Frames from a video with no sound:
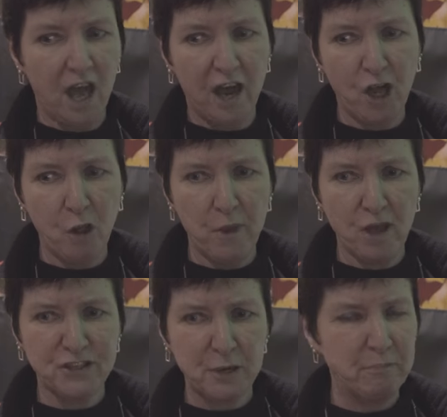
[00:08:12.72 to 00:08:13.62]
and
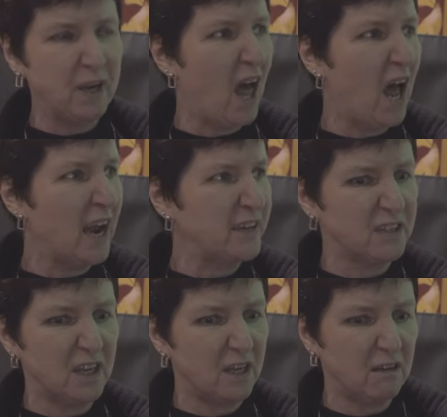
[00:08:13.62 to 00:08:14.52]
almost implied
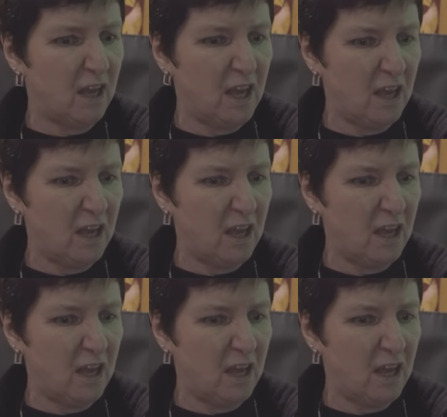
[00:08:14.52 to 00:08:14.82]
that